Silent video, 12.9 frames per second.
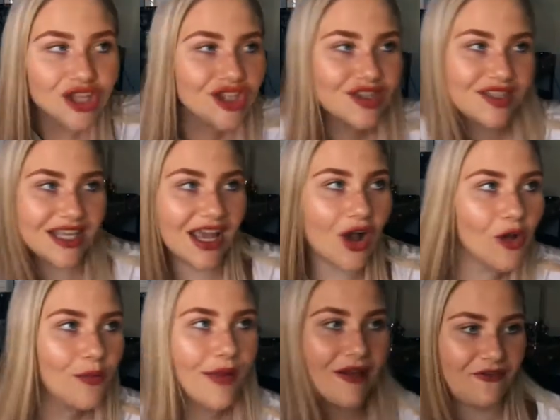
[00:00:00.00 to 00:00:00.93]
to see
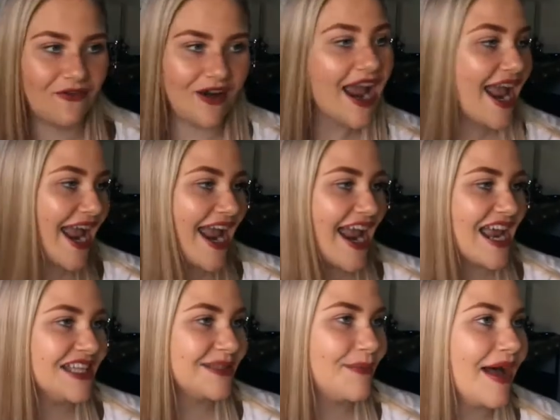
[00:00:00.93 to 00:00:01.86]
all my
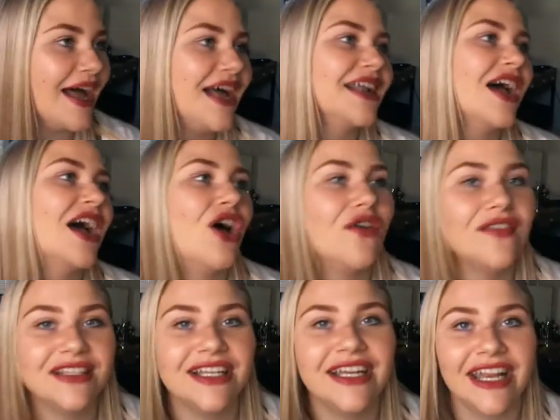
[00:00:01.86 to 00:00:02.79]
friends, but I
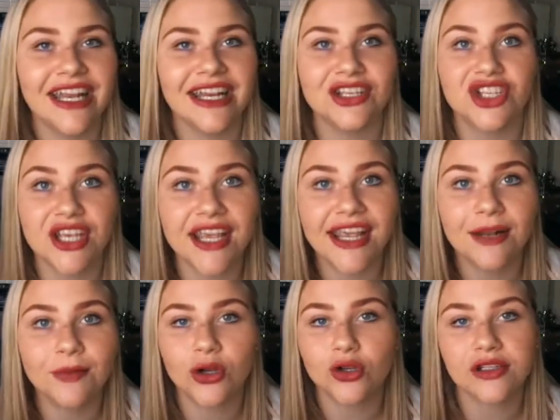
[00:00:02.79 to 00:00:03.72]
obviously need a
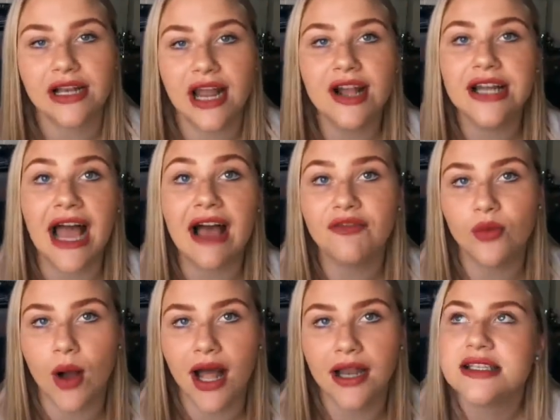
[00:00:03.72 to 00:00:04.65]
jean because I don't have
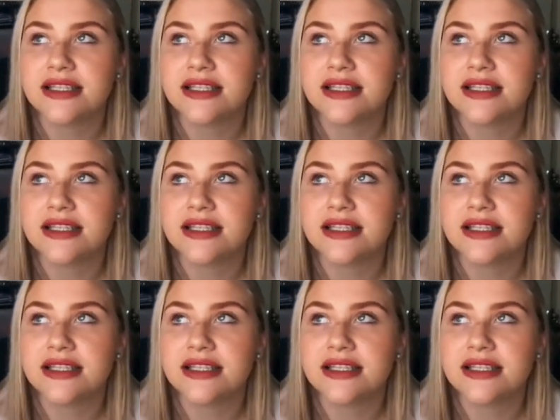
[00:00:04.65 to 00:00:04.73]
one.